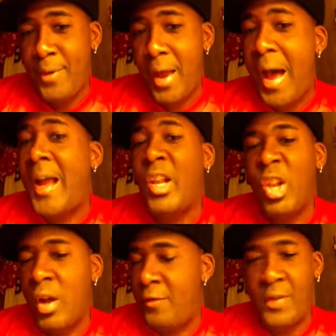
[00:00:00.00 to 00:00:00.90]
I
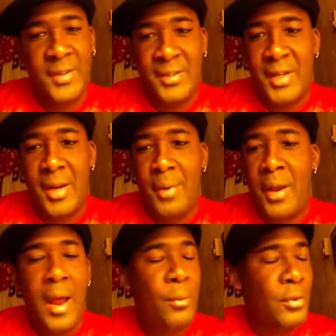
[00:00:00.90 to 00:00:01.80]
love this team,
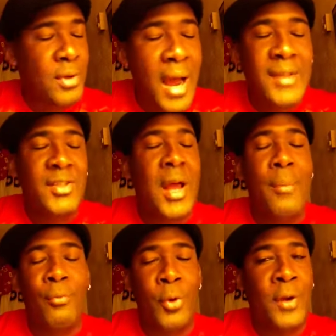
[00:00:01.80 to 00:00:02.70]
and I will not
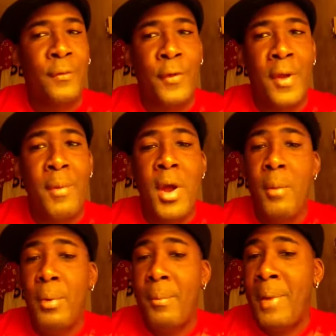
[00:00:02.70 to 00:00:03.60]
stop rooting for them,
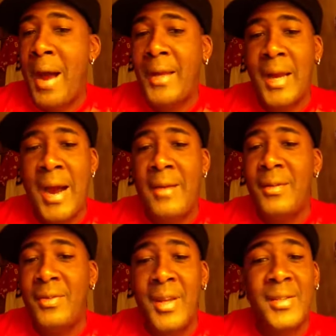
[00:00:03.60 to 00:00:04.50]
but my God,
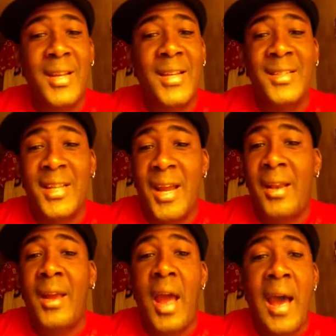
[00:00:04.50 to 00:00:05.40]
this is
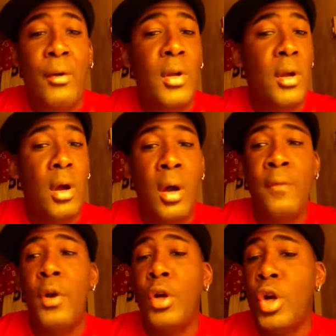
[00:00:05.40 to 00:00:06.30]
getting out
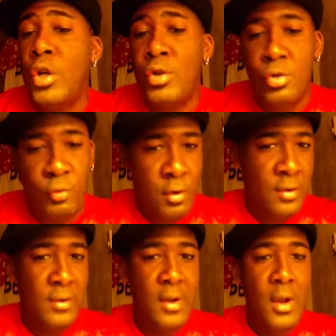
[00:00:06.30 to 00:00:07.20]
of control.
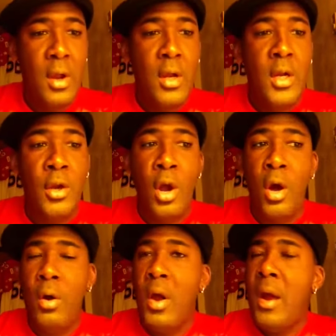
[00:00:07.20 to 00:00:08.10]
You
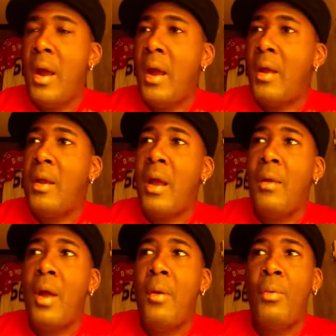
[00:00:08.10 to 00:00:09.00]
know,
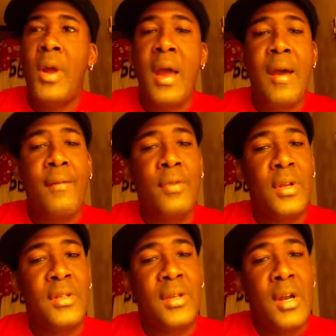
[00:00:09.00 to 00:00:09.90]
and we have
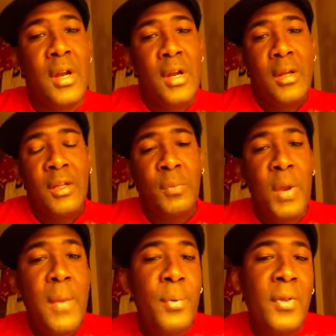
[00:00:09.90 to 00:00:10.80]
these
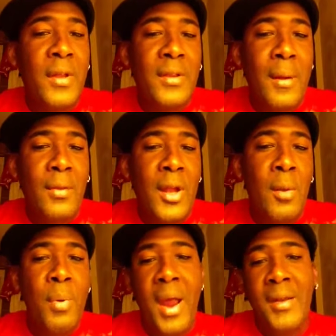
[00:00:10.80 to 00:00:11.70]
people that
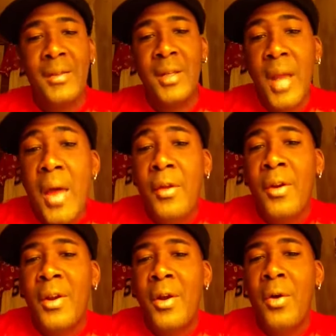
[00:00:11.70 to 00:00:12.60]
are banding together,
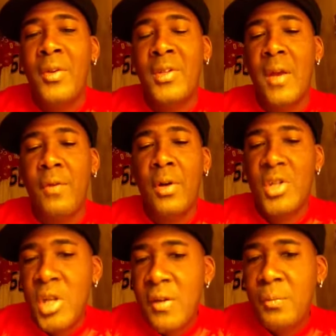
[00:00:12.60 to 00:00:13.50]
you know, to save our
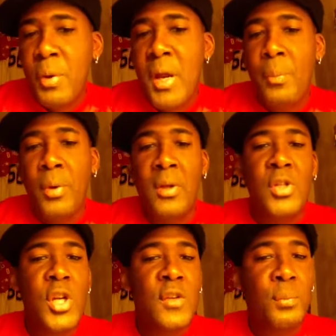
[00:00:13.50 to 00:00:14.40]
Chiefs people and
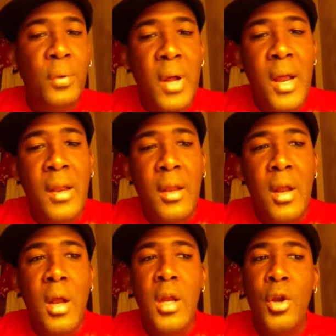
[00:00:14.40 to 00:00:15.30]
Chiefs planning, you